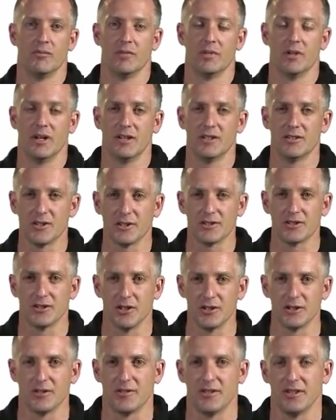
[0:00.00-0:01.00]
there's all
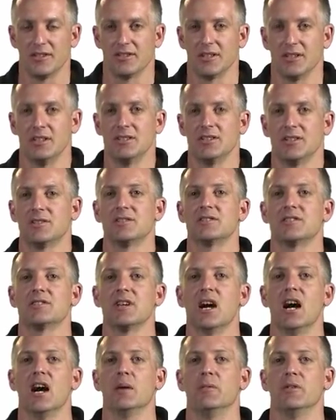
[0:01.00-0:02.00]
sorts of things, and these are just
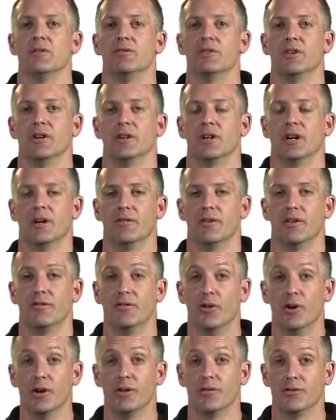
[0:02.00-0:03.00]
some of the
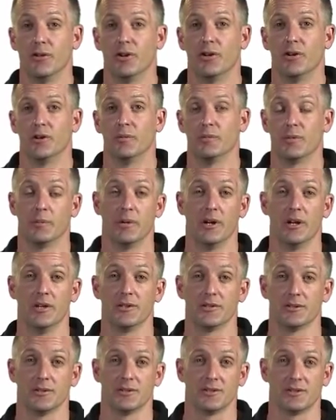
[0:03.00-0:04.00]
44
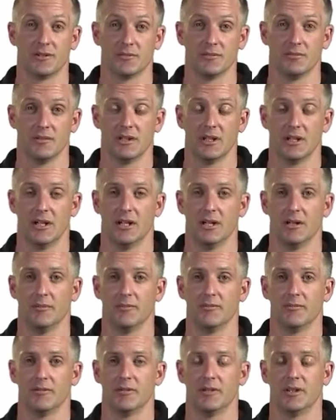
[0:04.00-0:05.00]
proposals
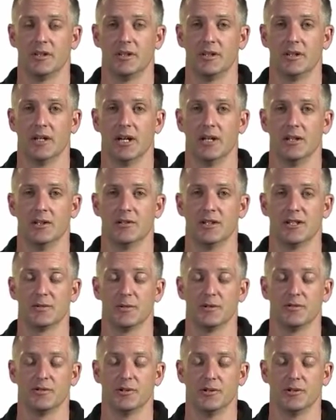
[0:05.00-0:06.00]
that Niue has
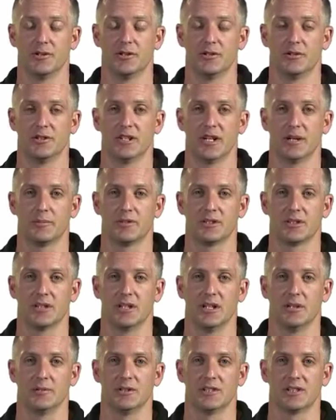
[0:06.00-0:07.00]
put forward to adapt to
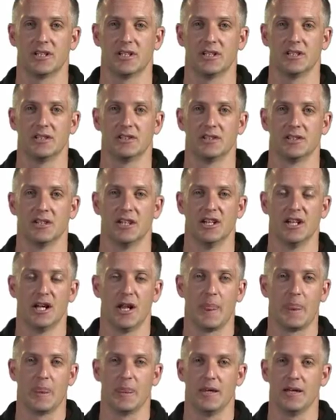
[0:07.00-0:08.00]
climate change.
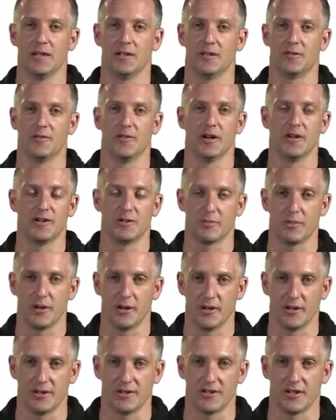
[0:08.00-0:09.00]
There's various
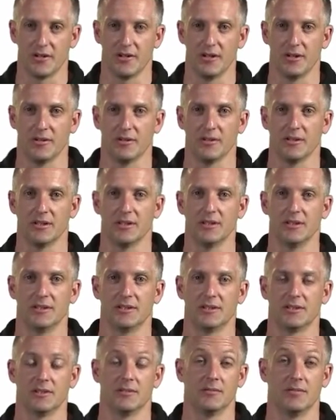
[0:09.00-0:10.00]
progress going on
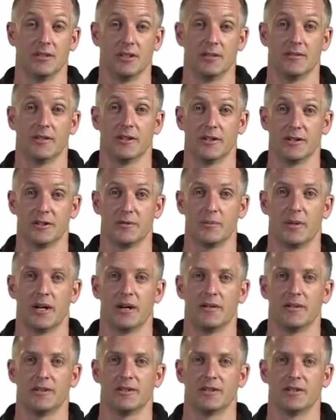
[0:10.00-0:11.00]
these, there are various
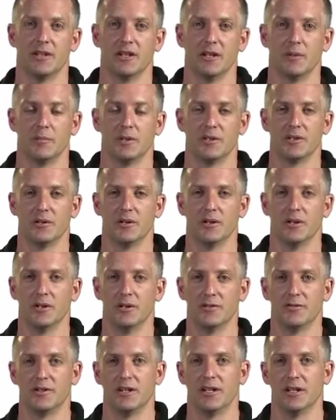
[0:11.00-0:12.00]
barriers, but they're all
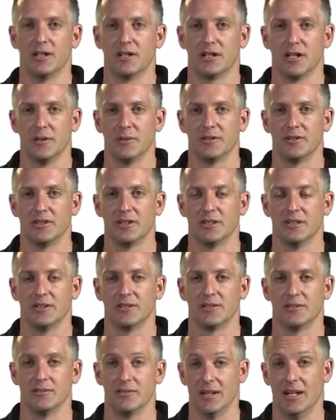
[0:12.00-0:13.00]
fairly common
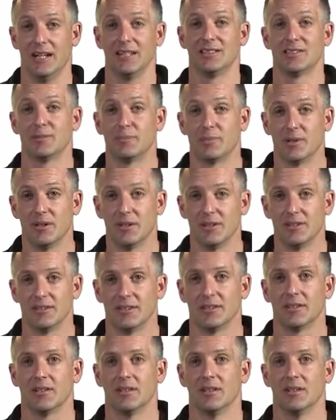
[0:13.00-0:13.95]
sense, unsurprising